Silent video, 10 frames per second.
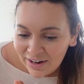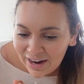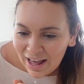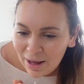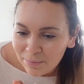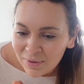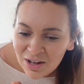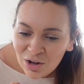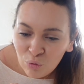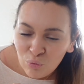And I am
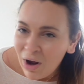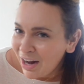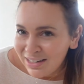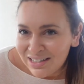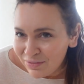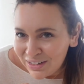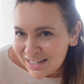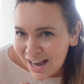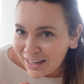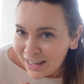relatively
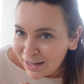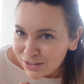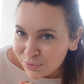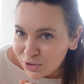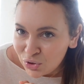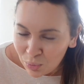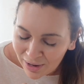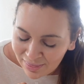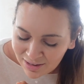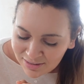techy. I do
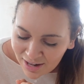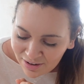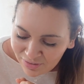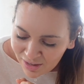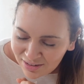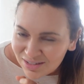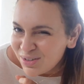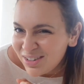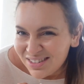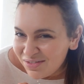enjoy that side of things, so
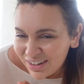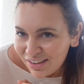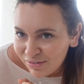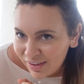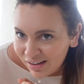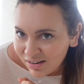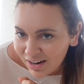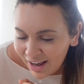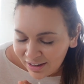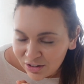it doesn't really feel
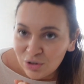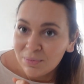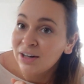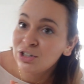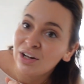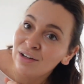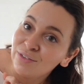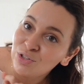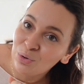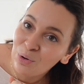like too much of
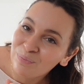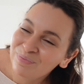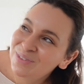a chore.